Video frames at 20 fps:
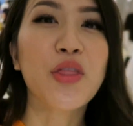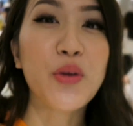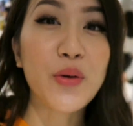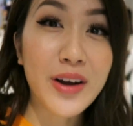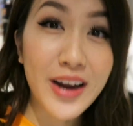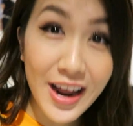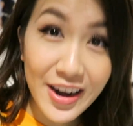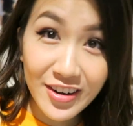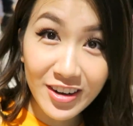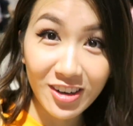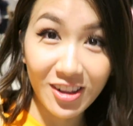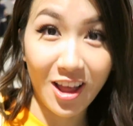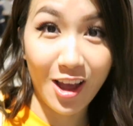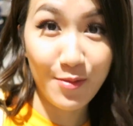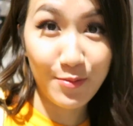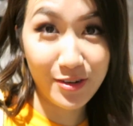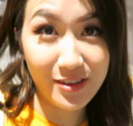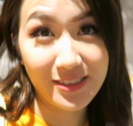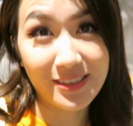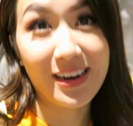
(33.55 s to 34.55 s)
300
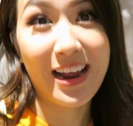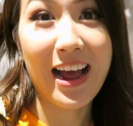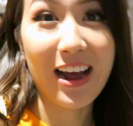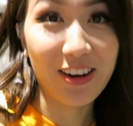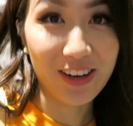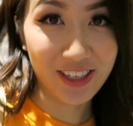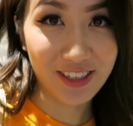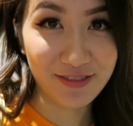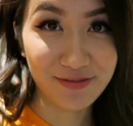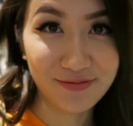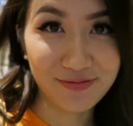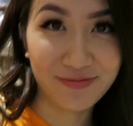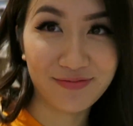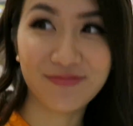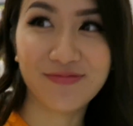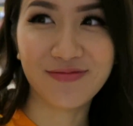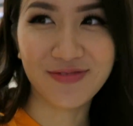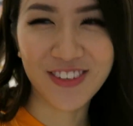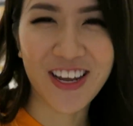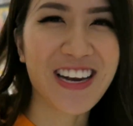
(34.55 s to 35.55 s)
kilometers an hour.
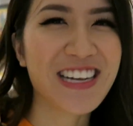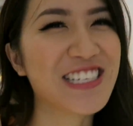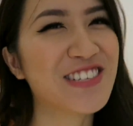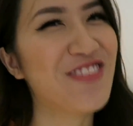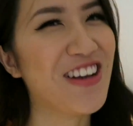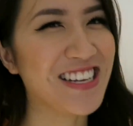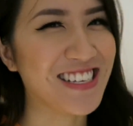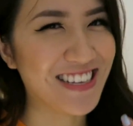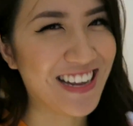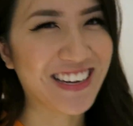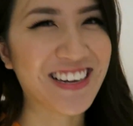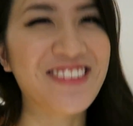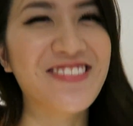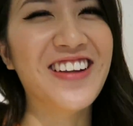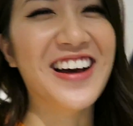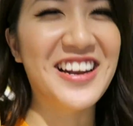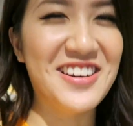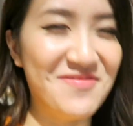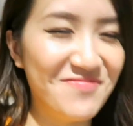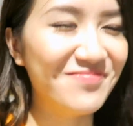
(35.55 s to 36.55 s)
Not as fast as I can
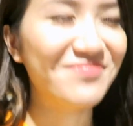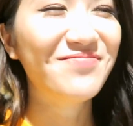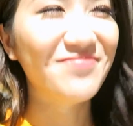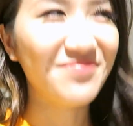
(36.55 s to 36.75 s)
run.